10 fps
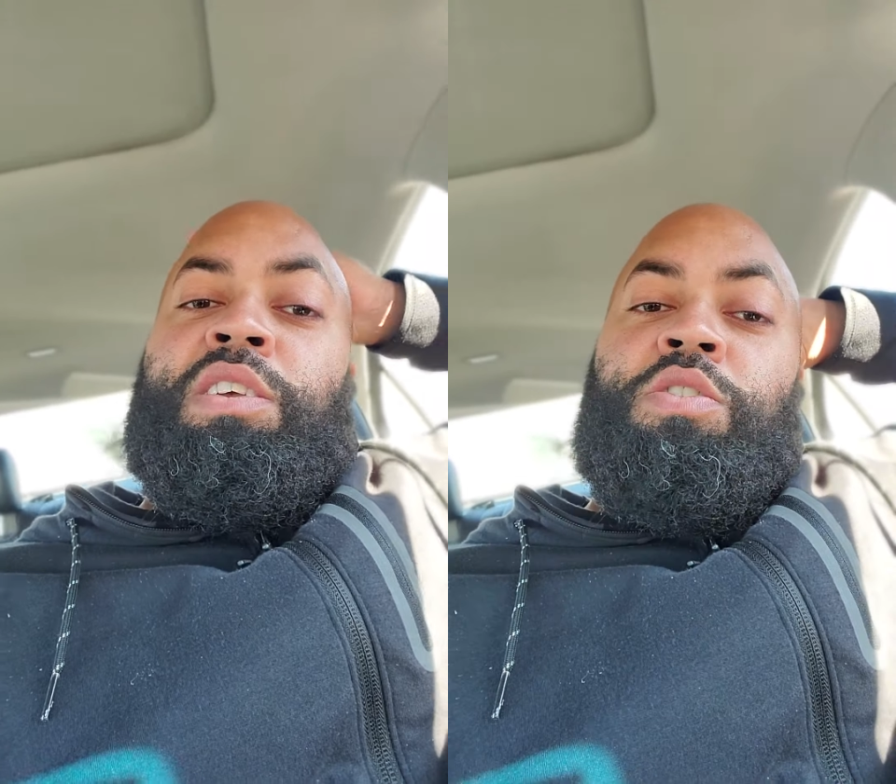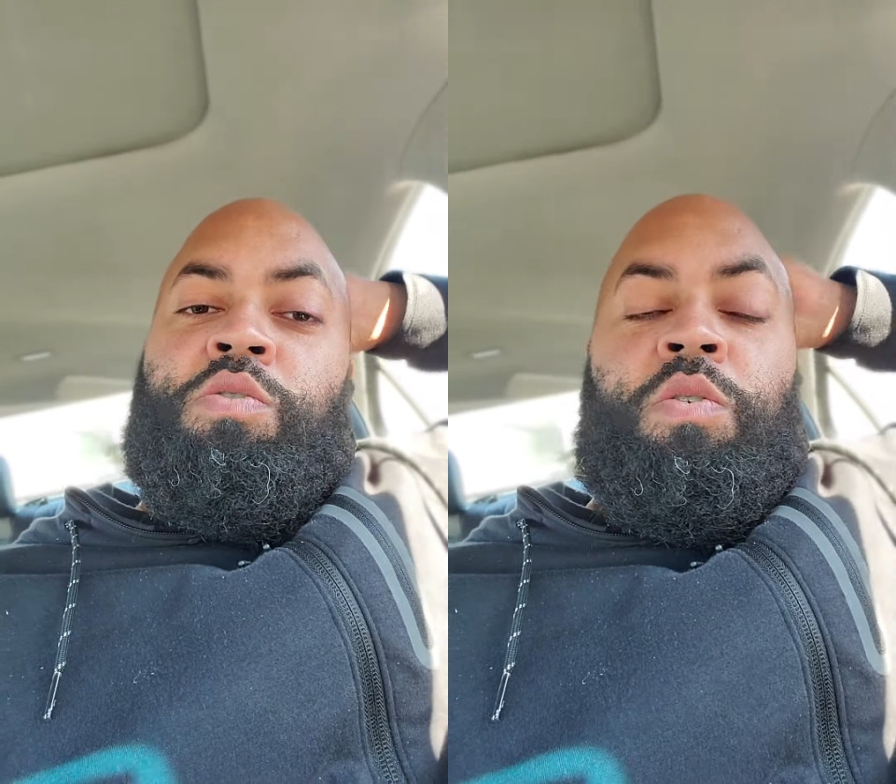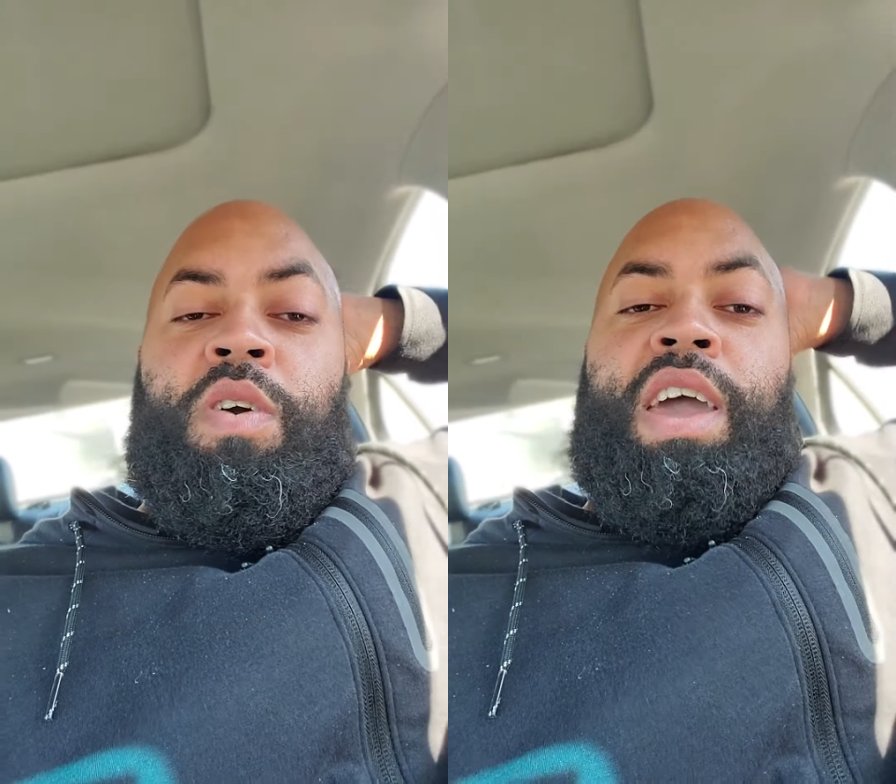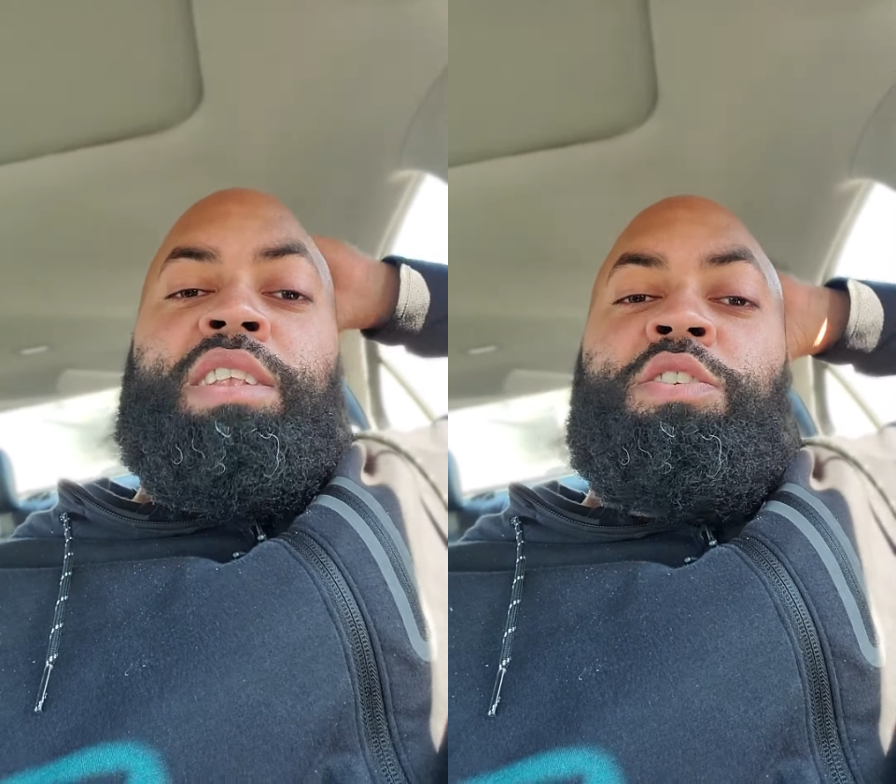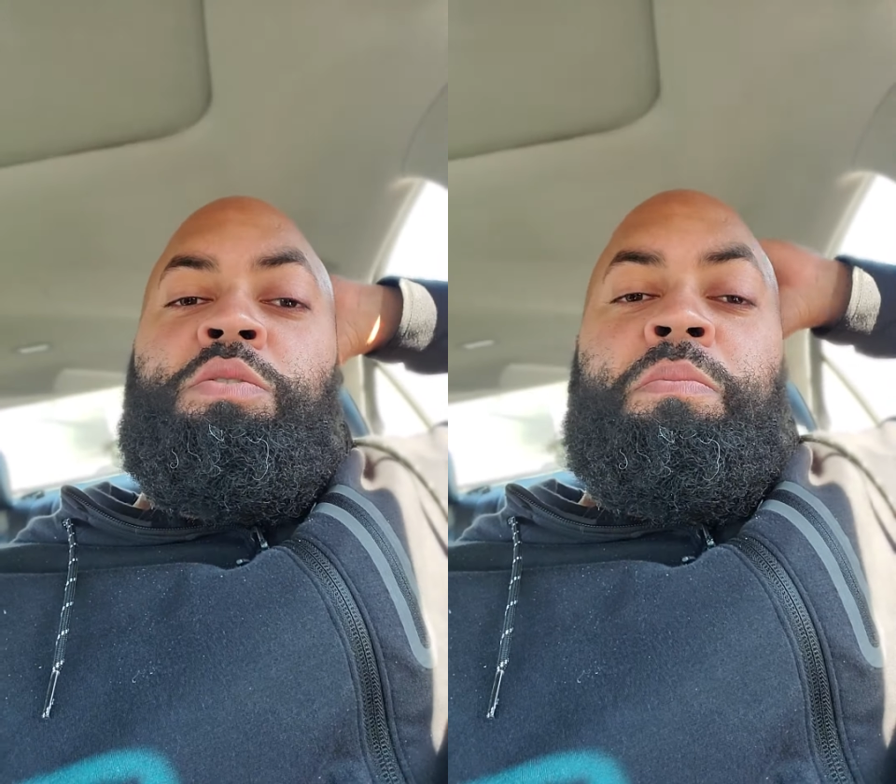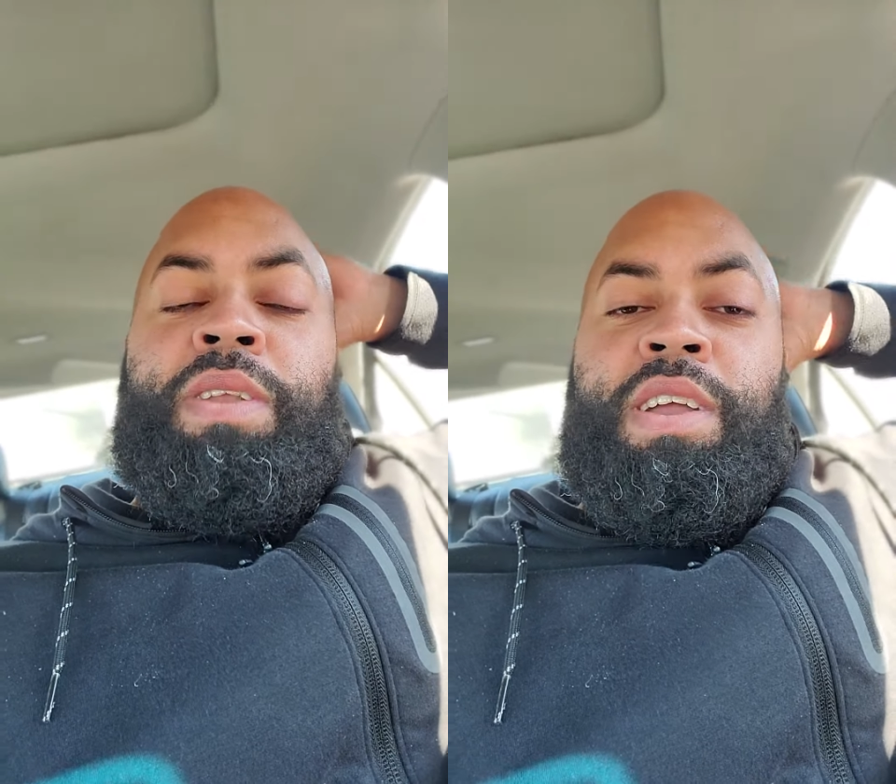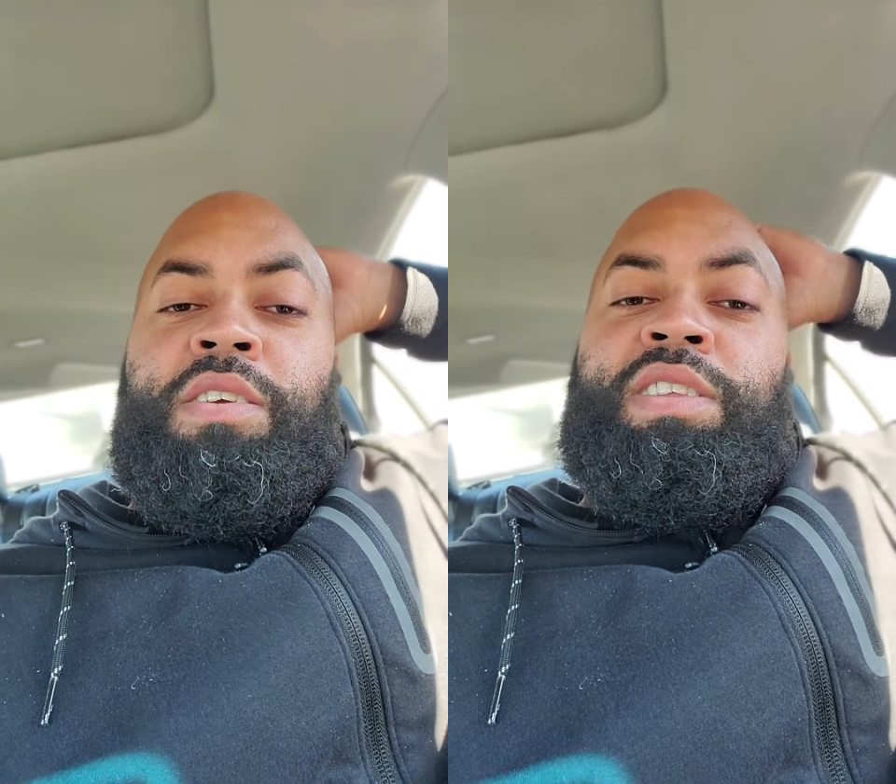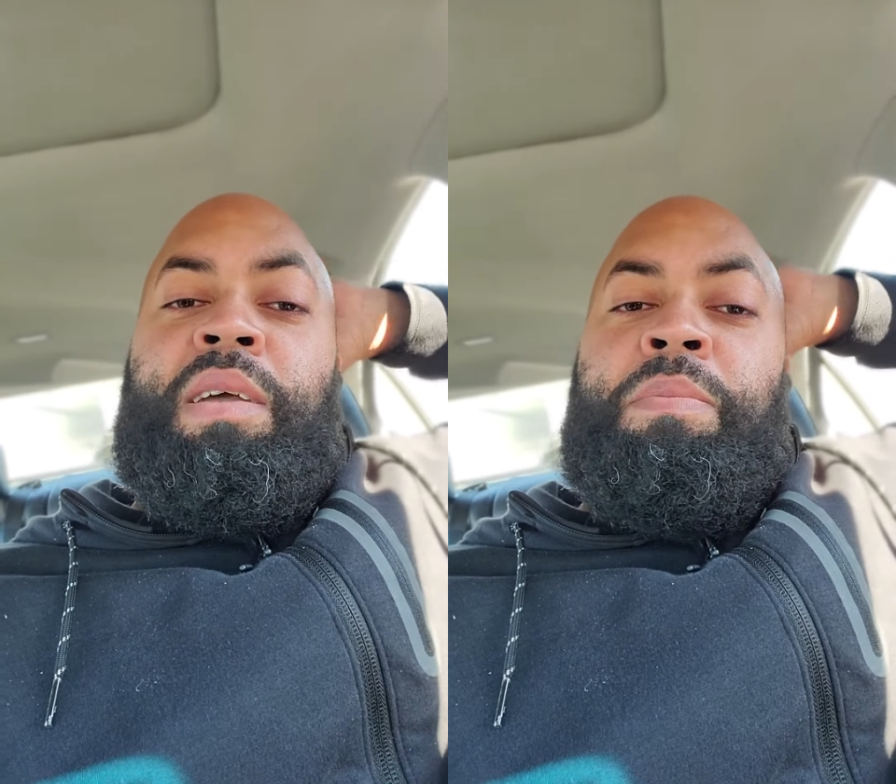So you're going to have two
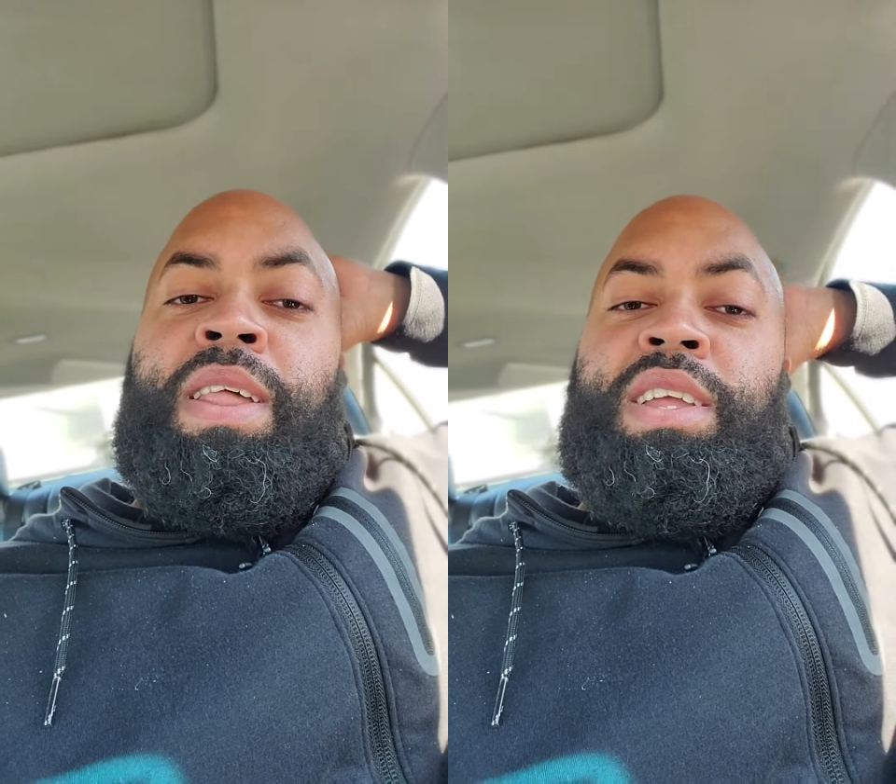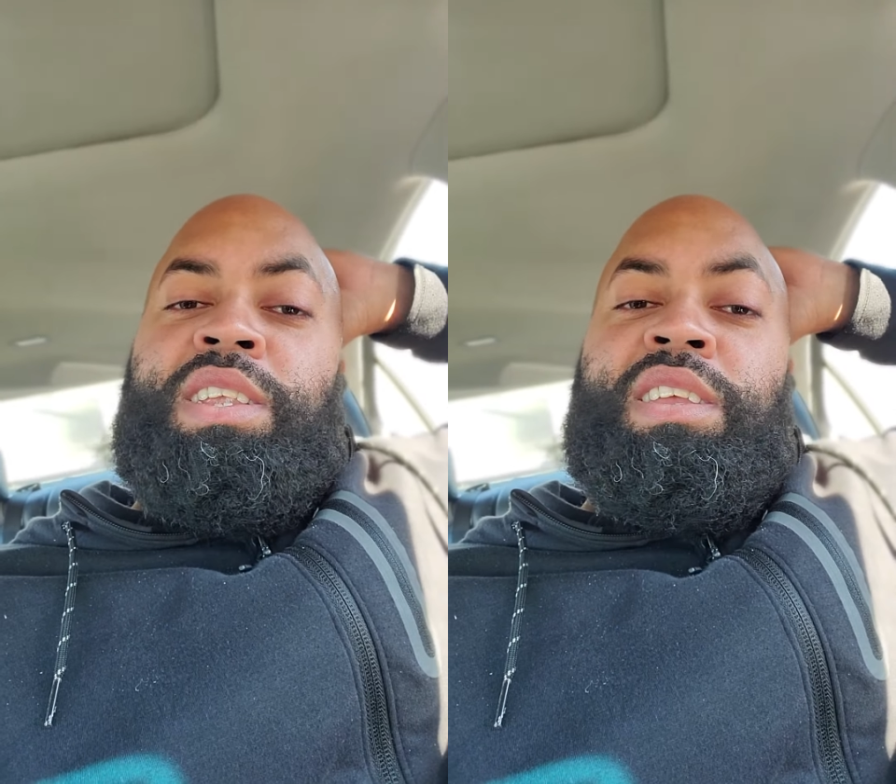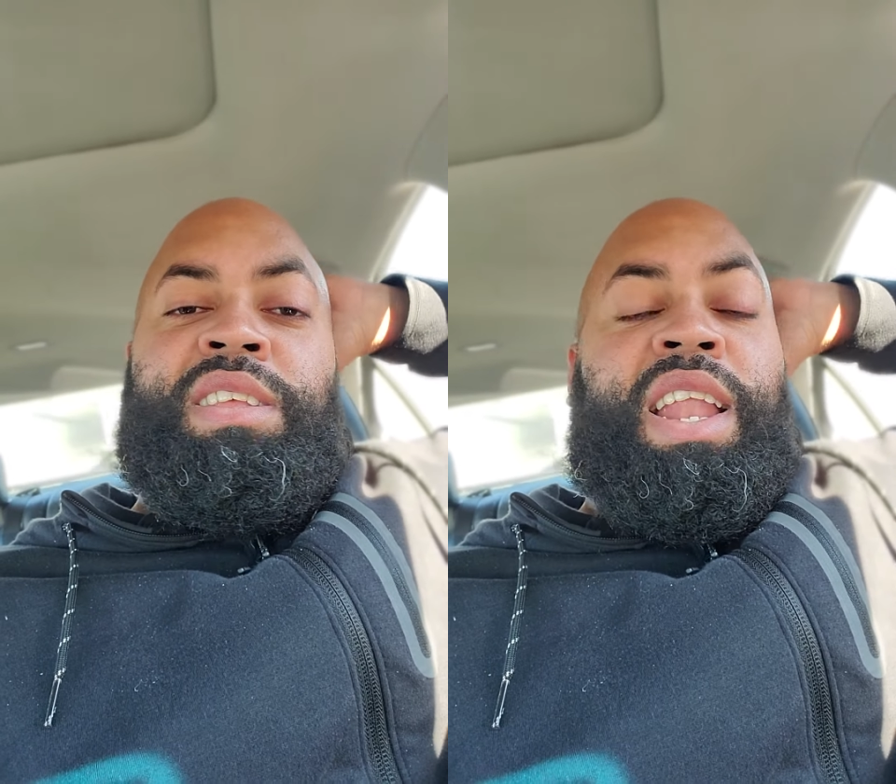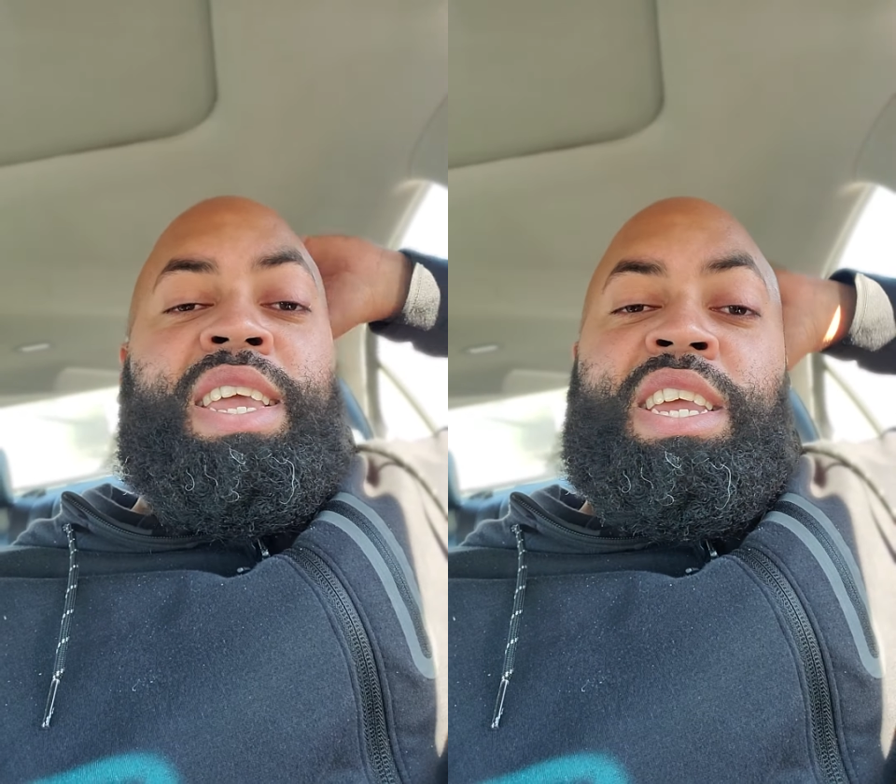players that play just like